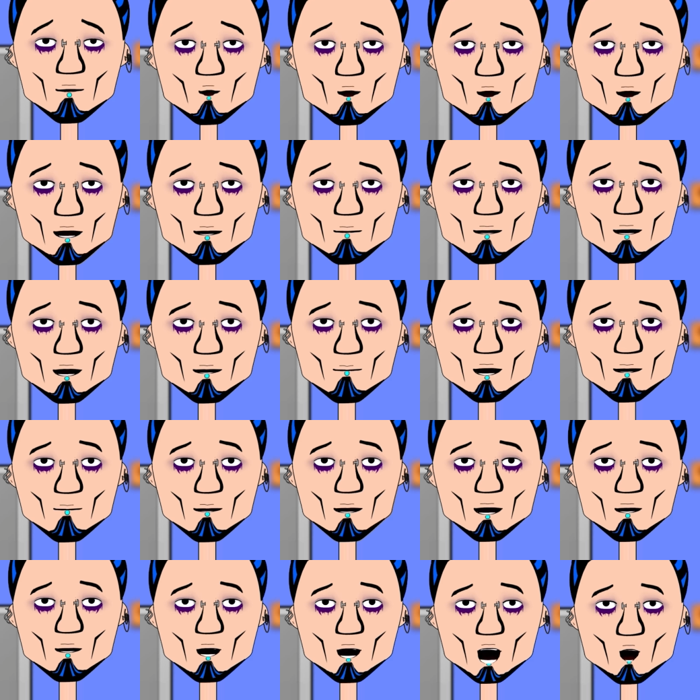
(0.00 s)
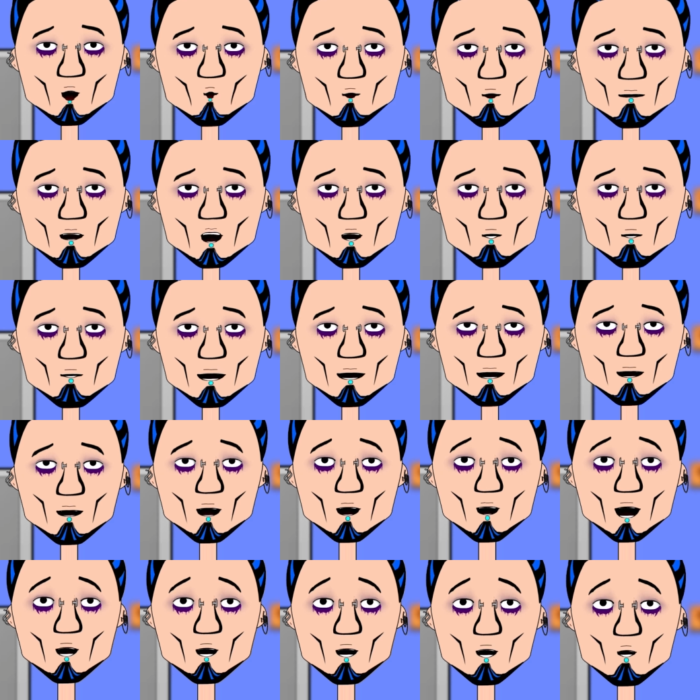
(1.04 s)
Well, no, there's my part of the question I get
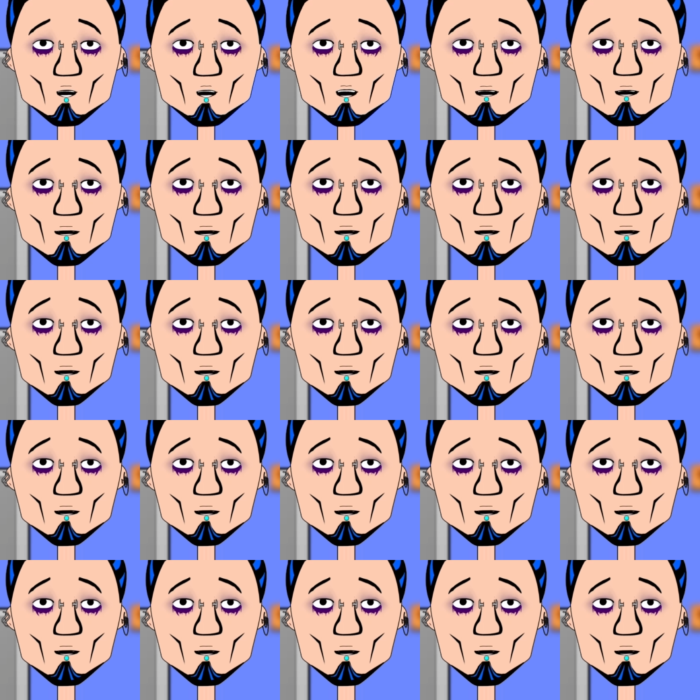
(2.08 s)
to answer.